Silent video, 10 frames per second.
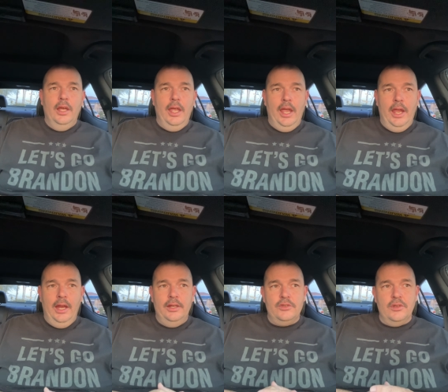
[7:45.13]

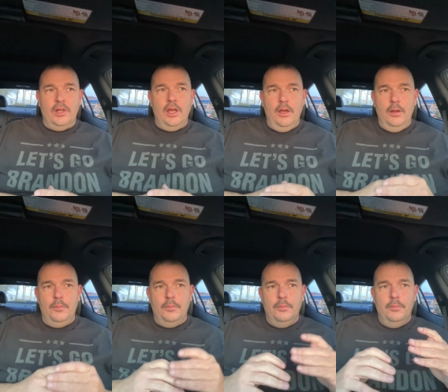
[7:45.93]
And it's going to
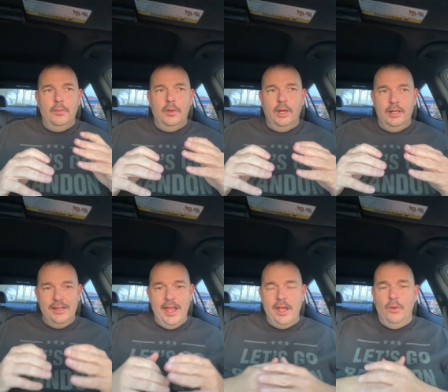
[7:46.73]
come a
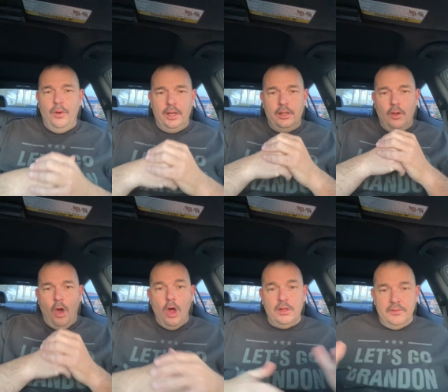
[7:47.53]
day when
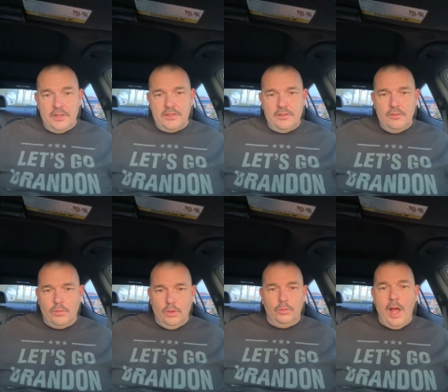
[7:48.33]
all of us
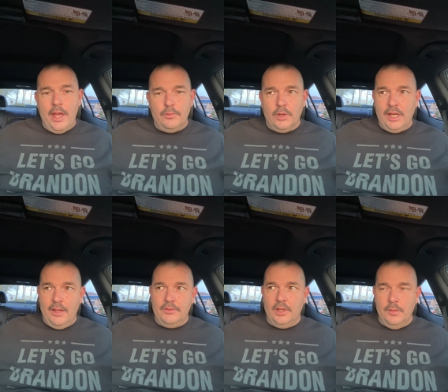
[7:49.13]
worldwide, we're going to
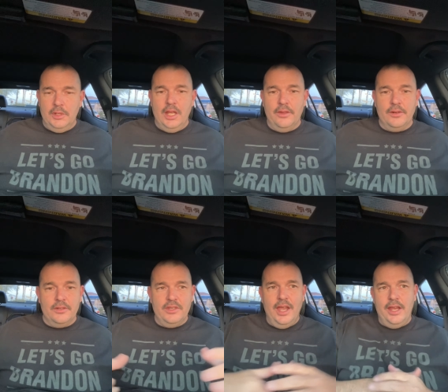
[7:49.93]
have to come together and
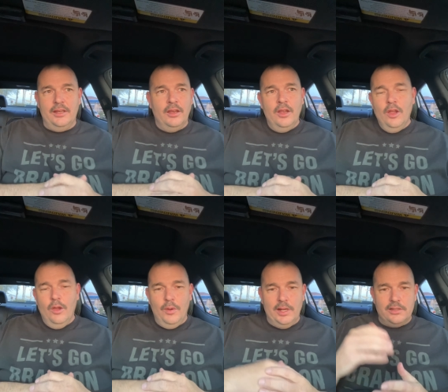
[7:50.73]
say, hey,
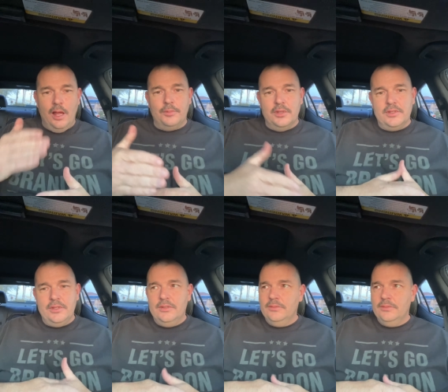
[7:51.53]
we got to stop this.